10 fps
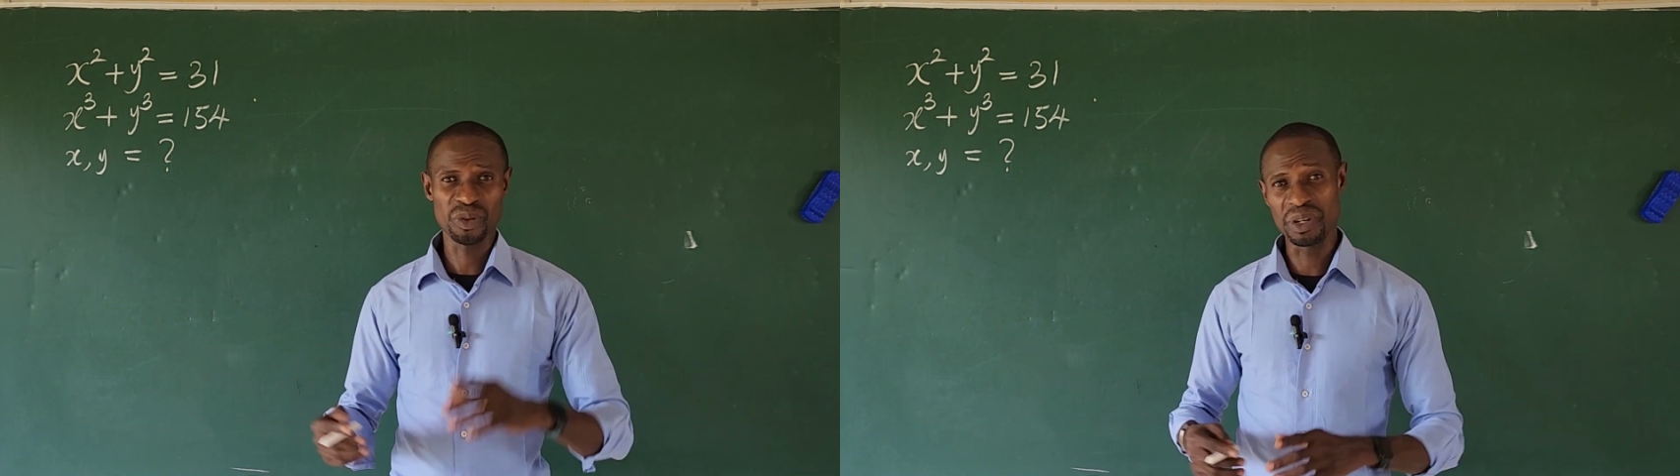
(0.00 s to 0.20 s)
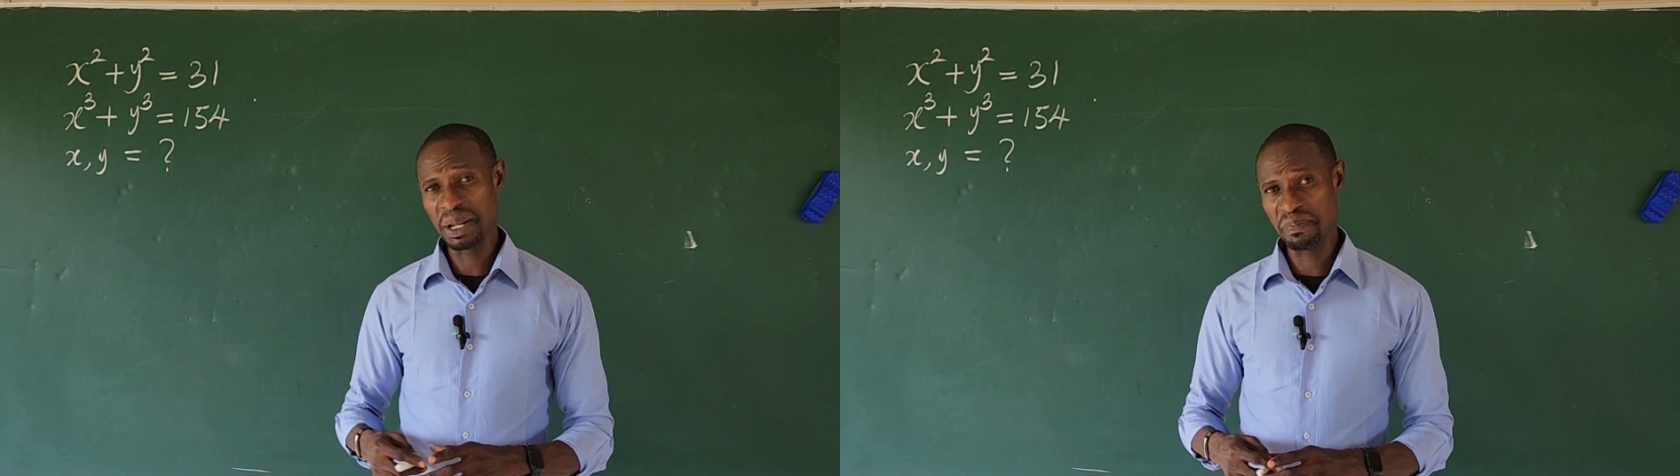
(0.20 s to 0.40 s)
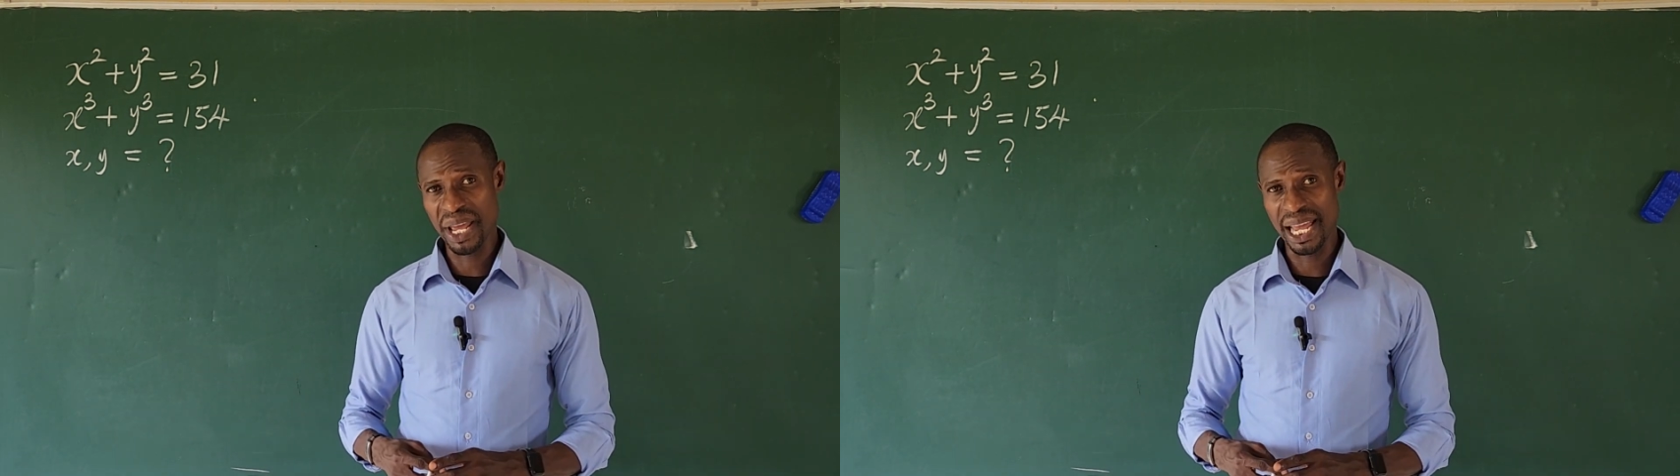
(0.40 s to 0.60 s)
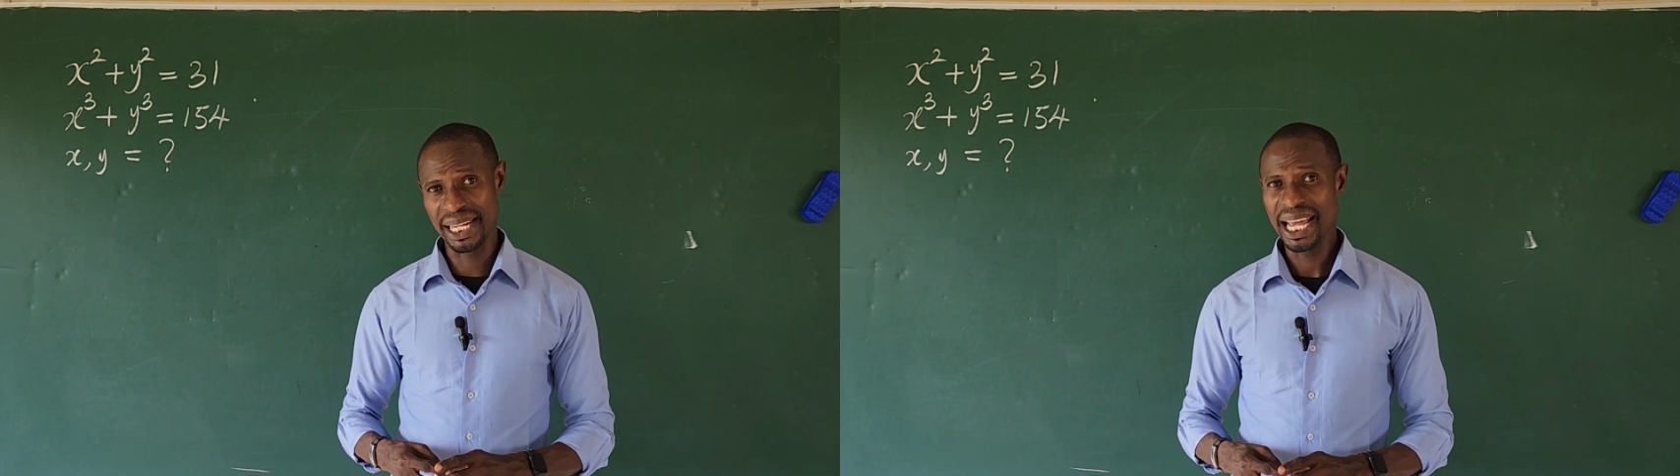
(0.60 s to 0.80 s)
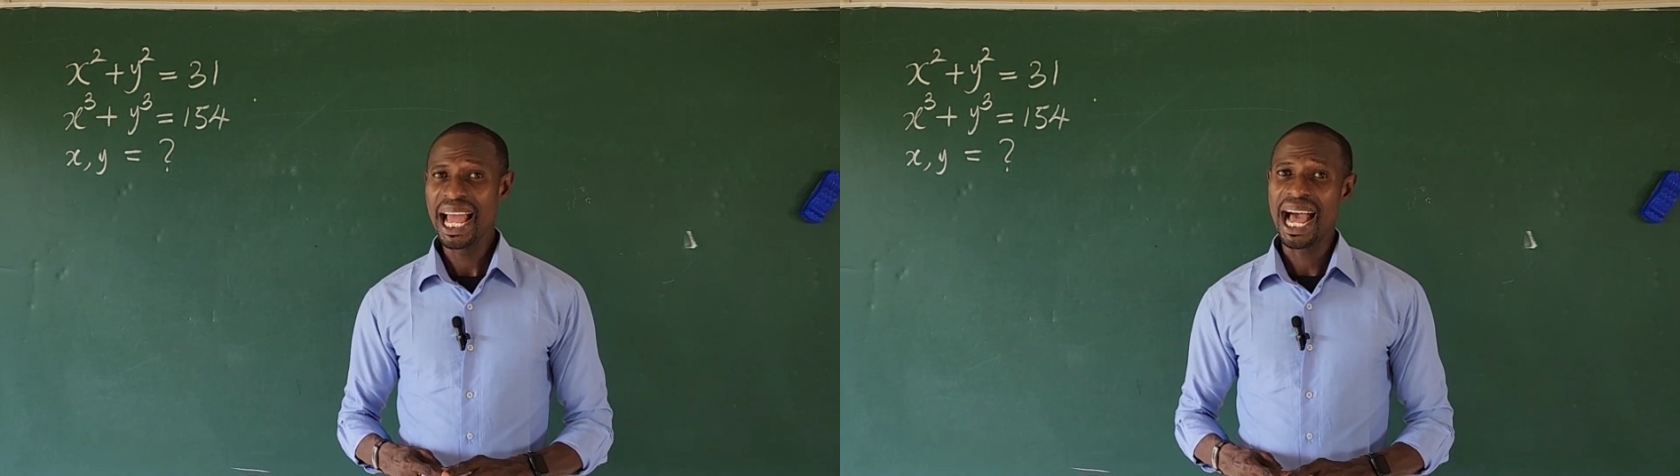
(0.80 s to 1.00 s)

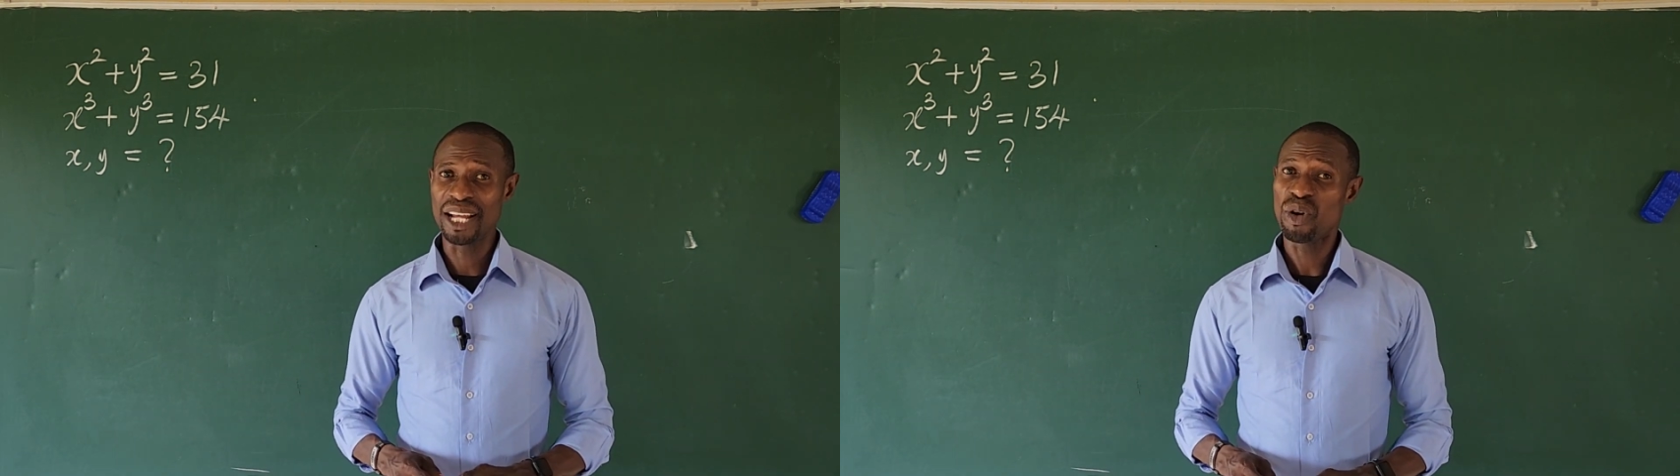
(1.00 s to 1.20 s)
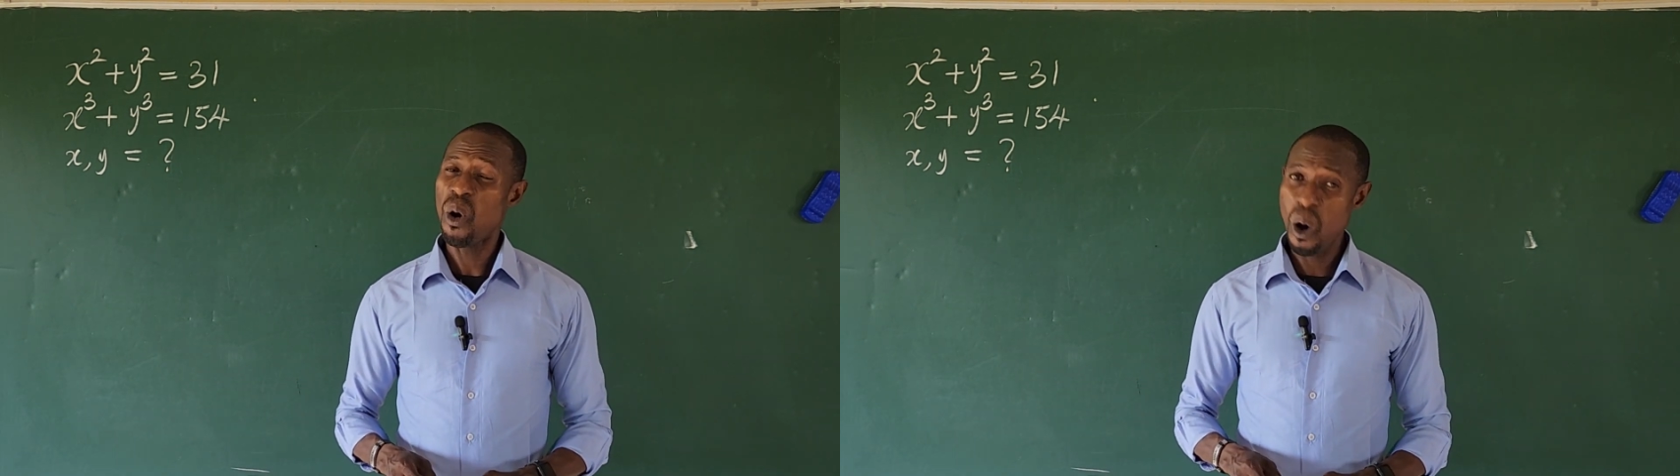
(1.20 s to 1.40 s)
Olympiad, and um,